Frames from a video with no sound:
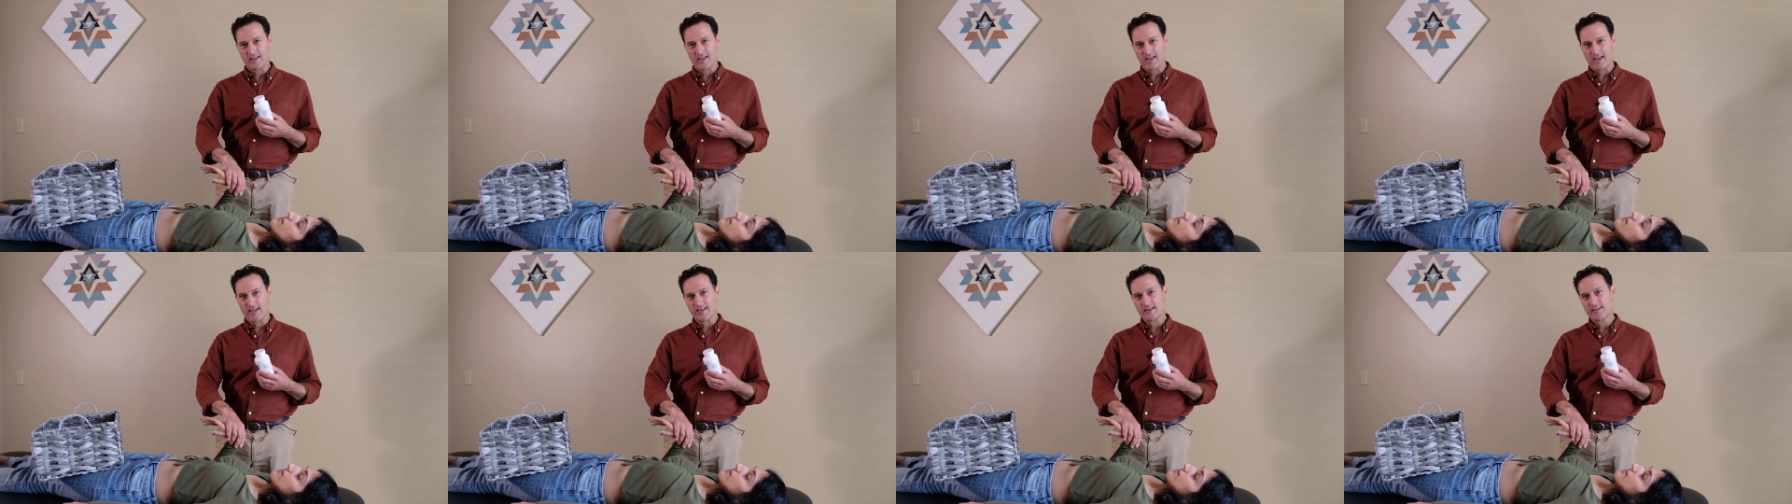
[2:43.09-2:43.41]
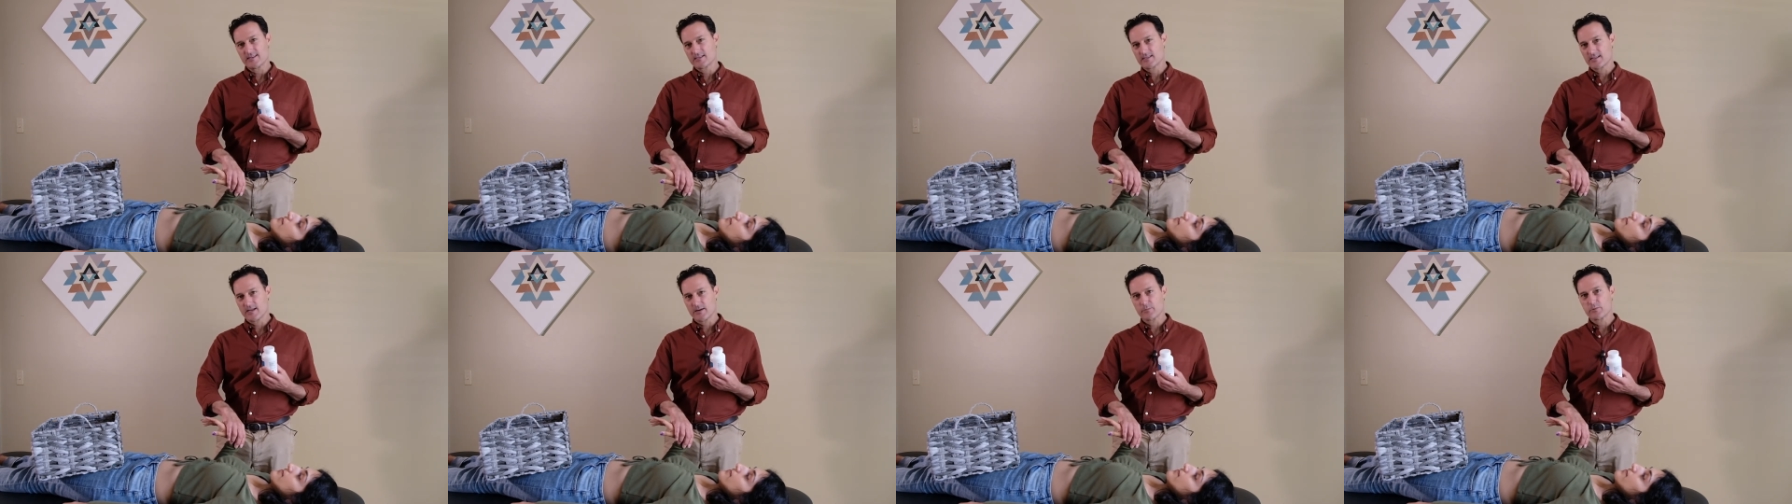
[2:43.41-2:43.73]
any
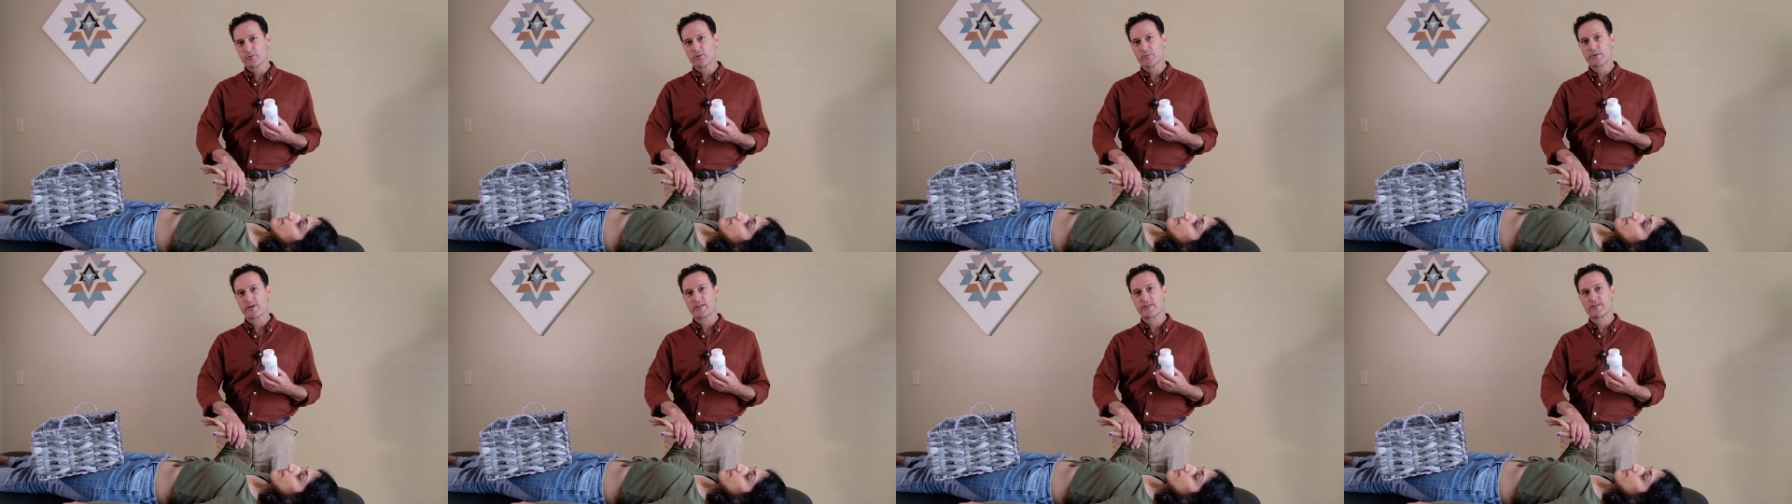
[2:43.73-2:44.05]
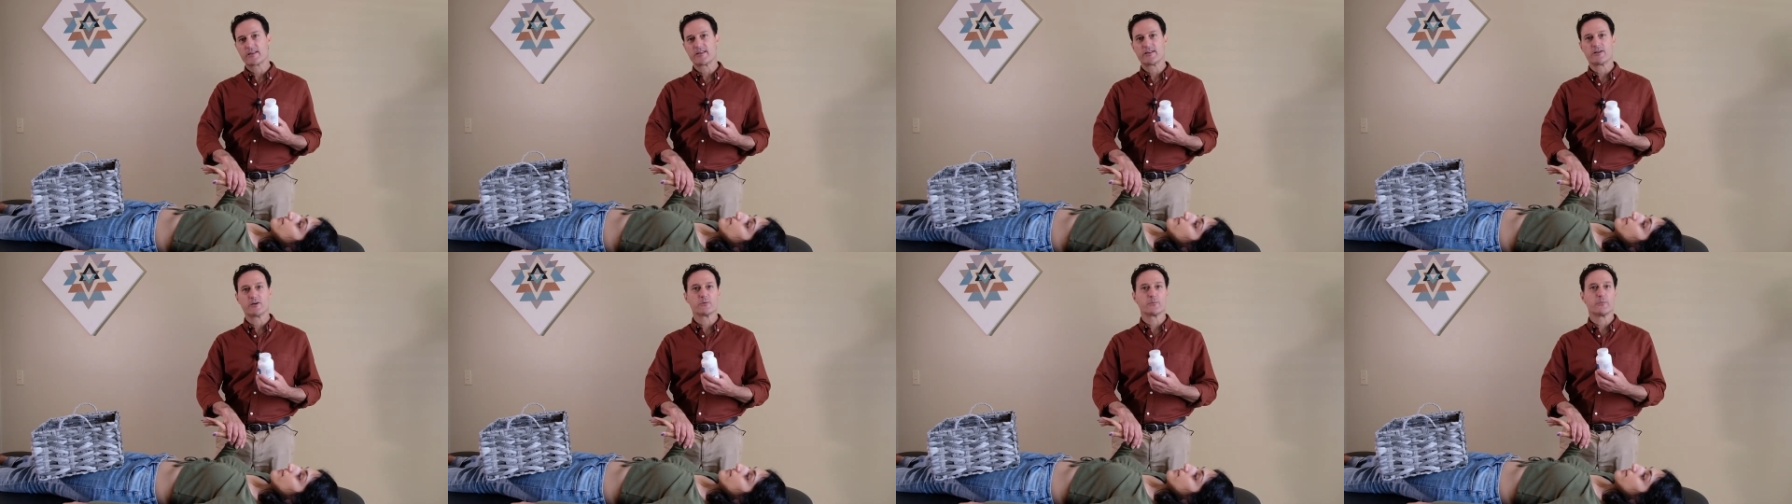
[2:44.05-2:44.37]
supplement
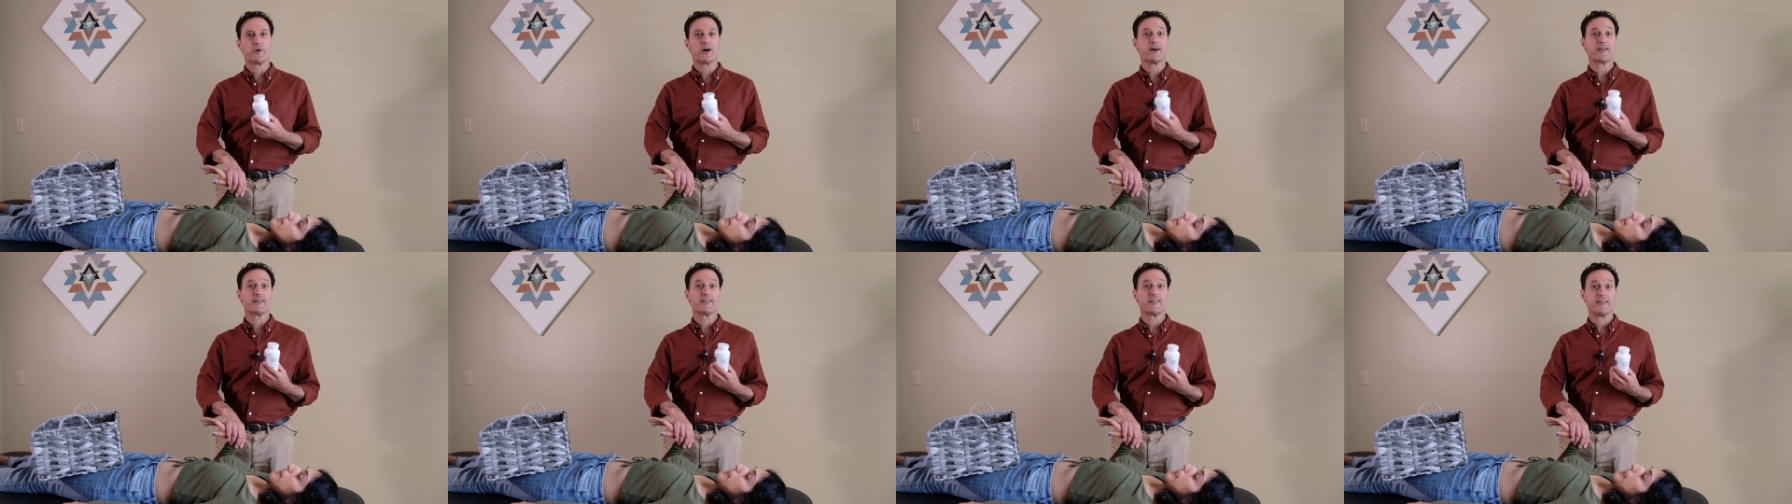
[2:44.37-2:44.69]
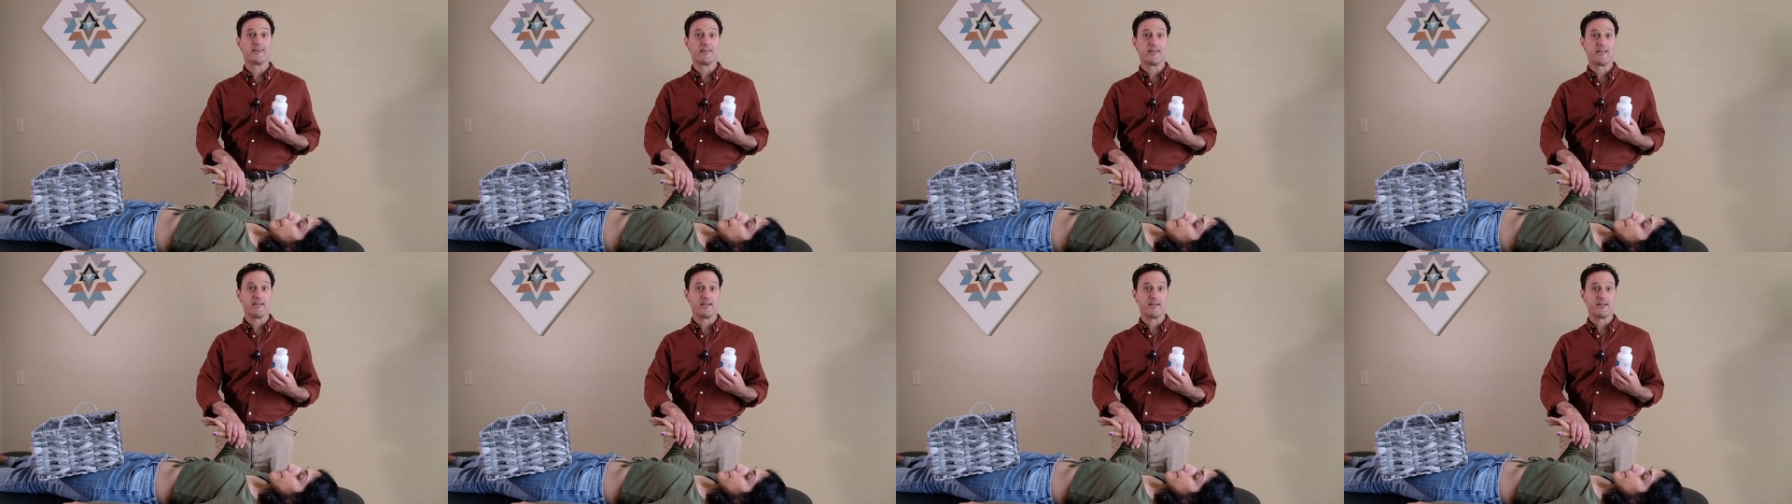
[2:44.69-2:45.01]
that your body
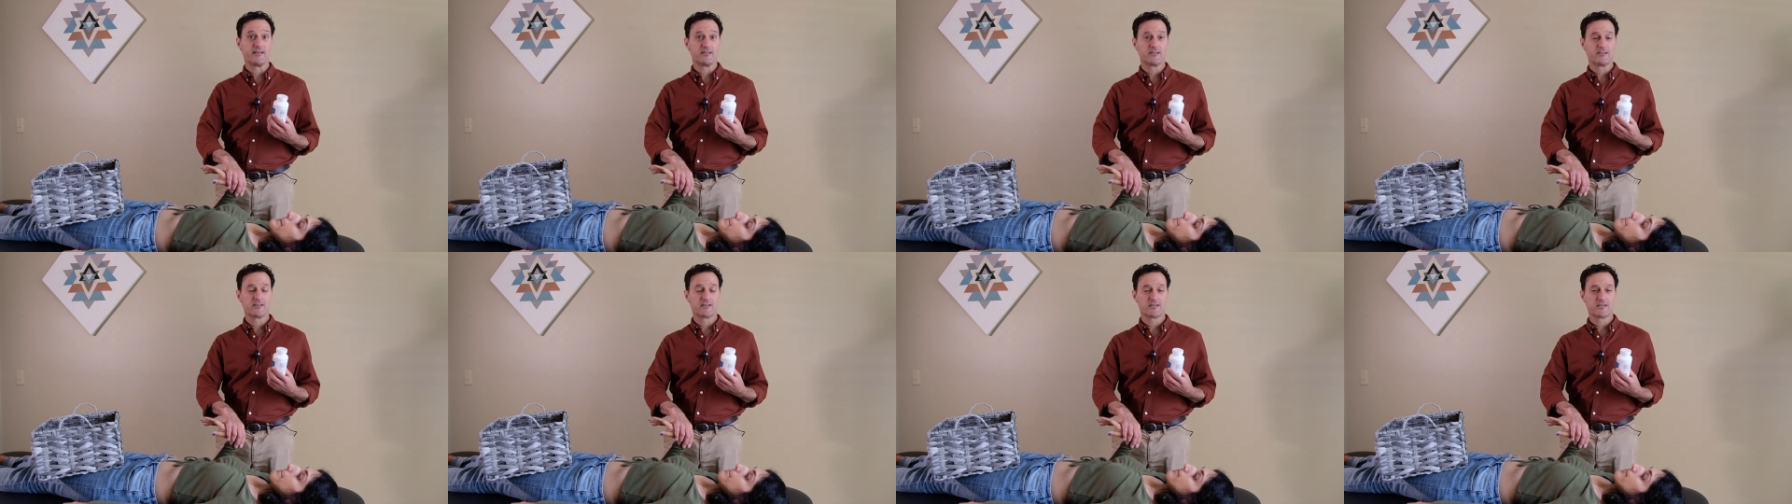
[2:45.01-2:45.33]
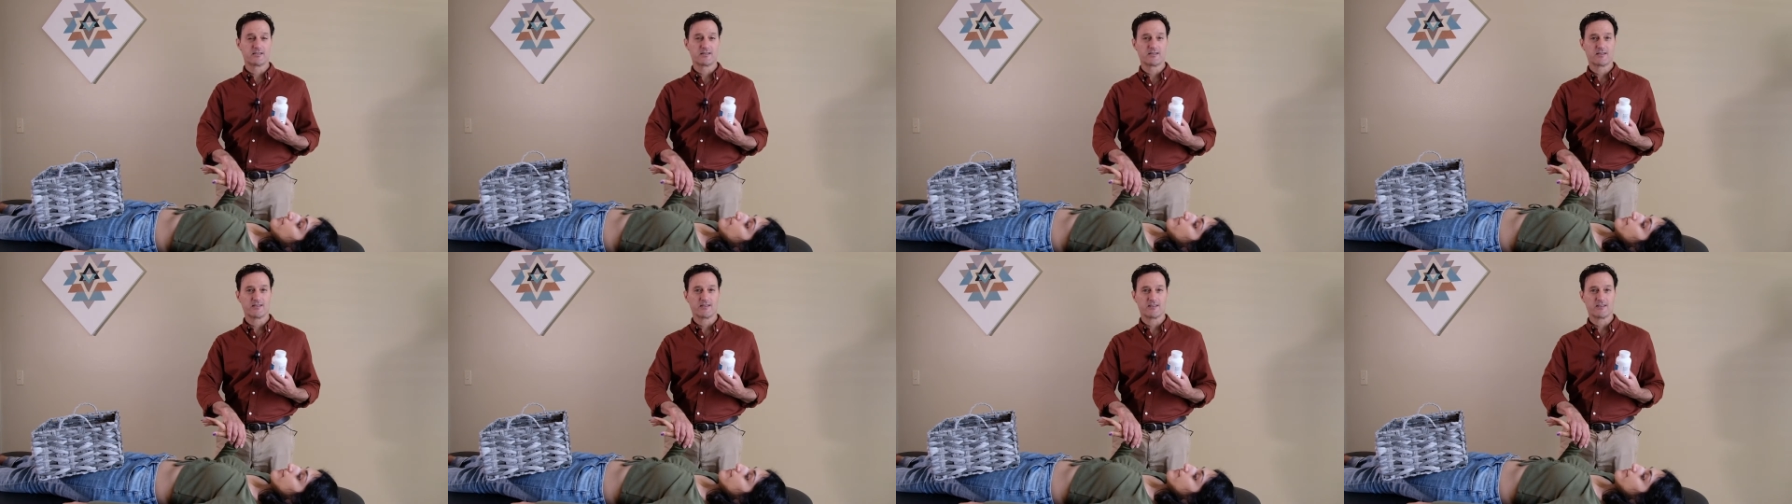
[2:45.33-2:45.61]
needs